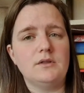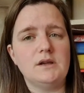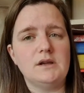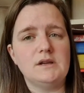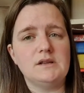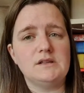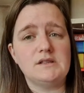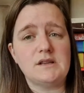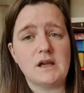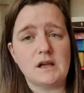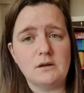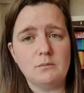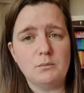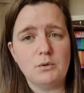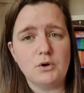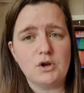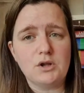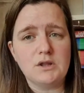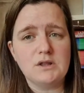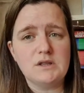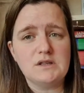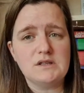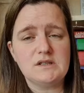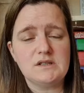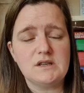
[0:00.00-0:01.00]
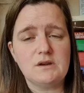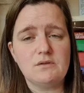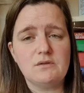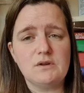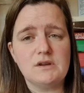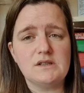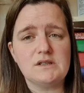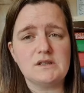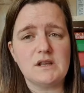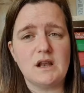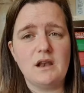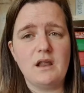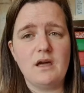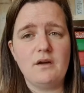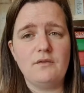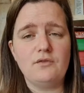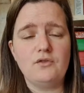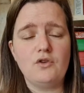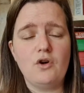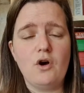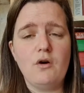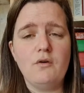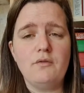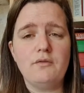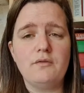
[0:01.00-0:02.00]
the second book in the series
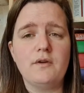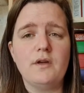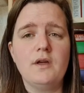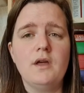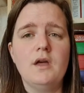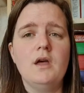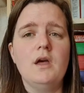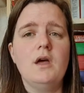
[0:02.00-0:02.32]
left off.